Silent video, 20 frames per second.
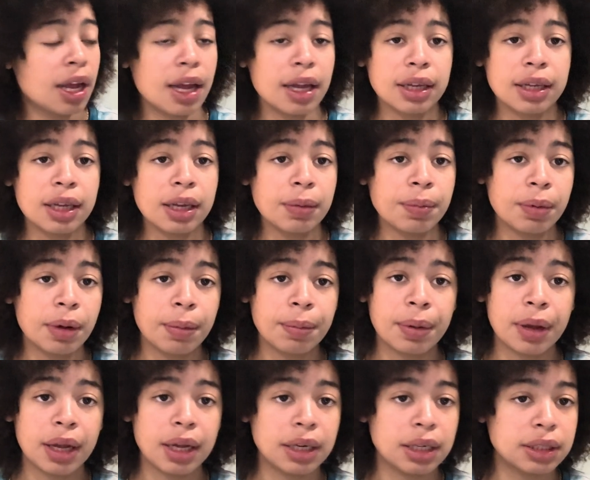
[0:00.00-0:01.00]
and keep on
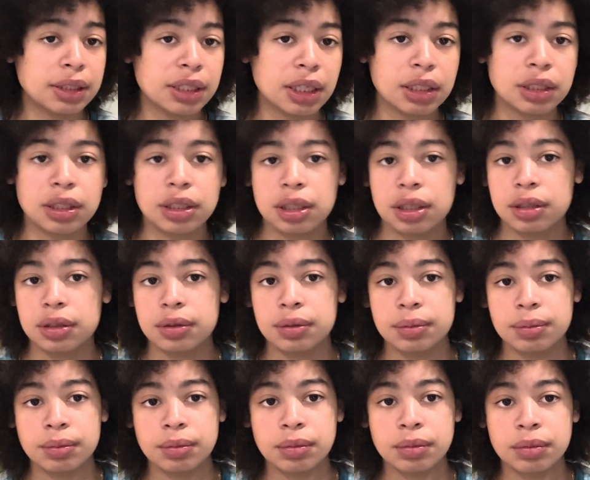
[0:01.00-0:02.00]
paying attention
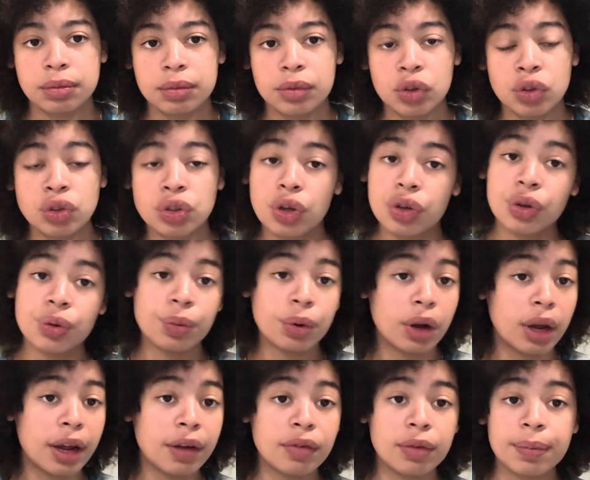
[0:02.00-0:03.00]
so you
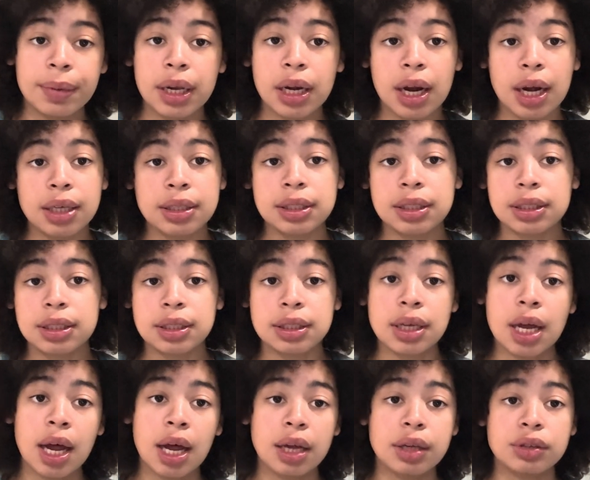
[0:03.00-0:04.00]
won't ever be lost in the
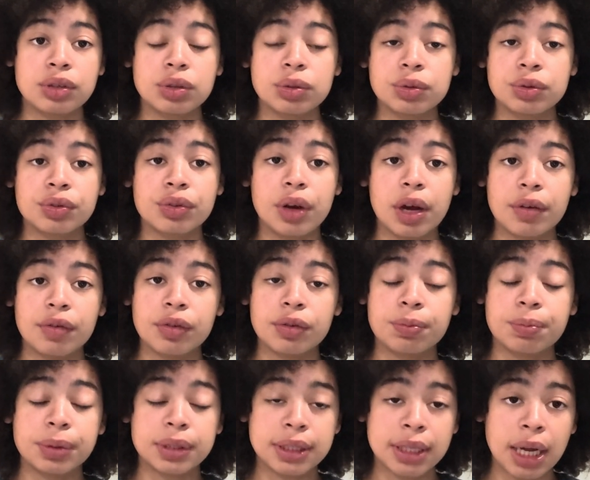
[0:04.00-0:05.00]
sauce. You forever
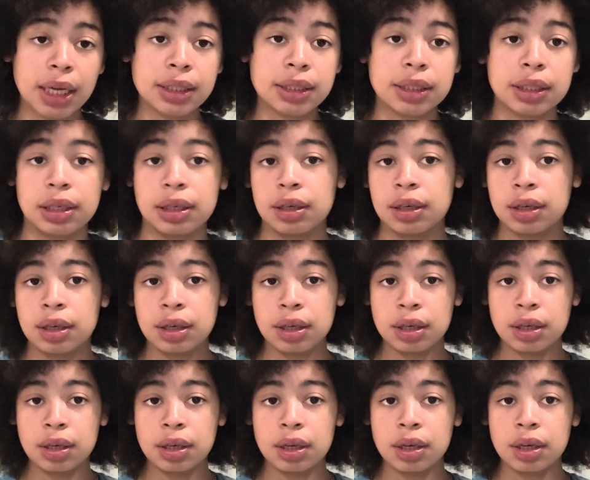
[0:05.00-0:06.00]
protected.
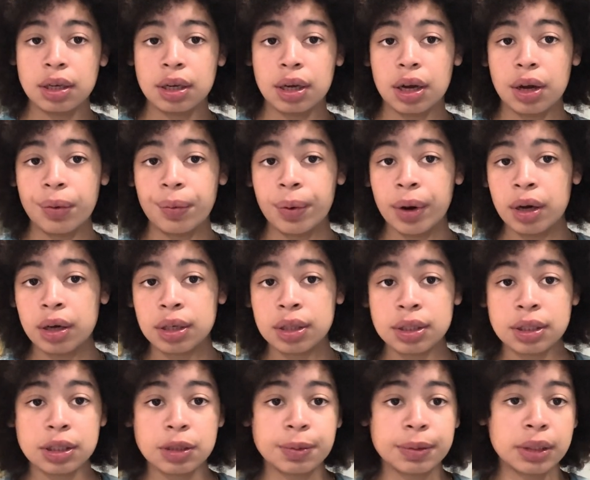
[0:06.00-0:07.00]

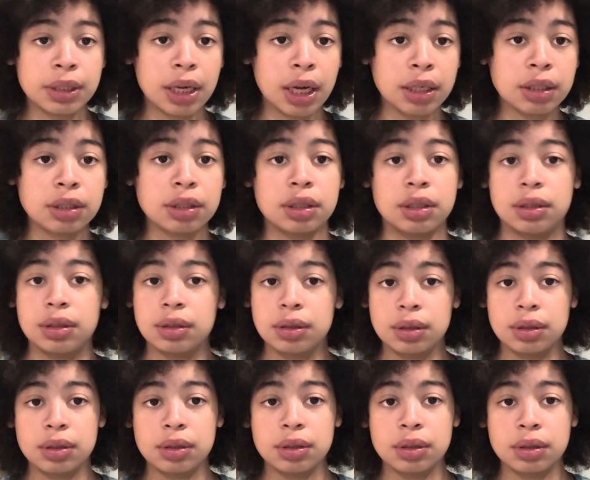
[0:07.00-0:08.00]
Awareness is protection.
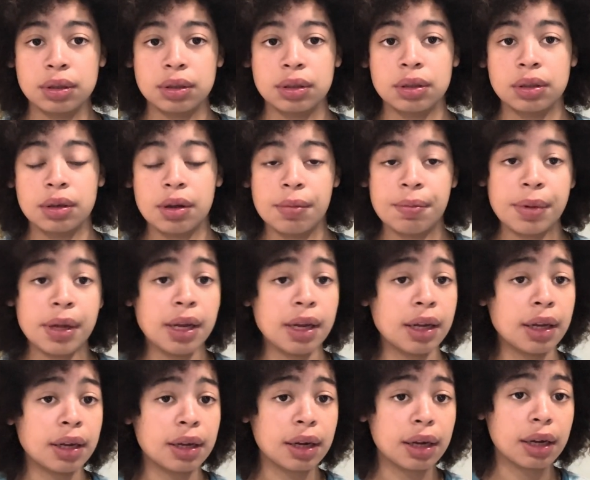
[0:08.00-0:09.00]

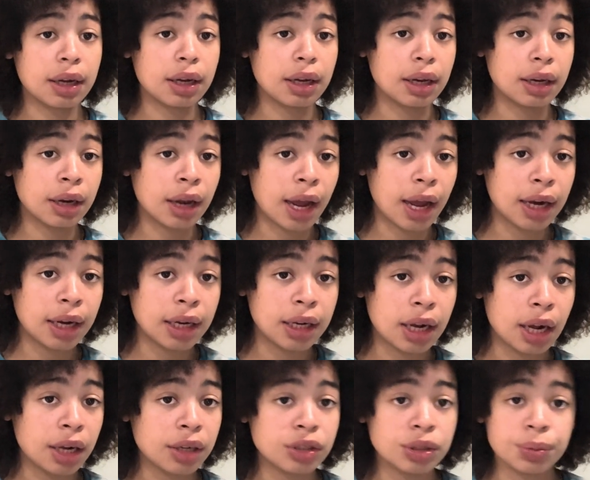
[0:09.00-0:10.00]
Being highly
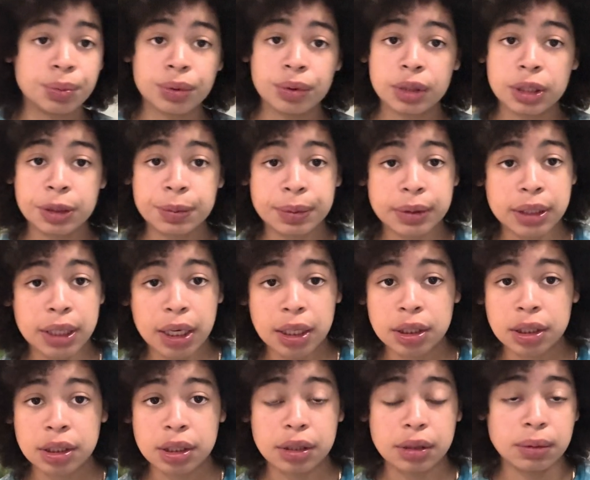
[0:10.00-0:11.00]
knowledgeable is
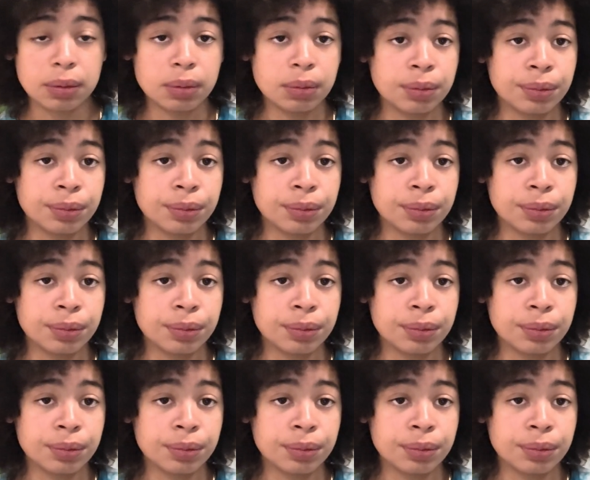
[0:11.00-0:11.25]
protection.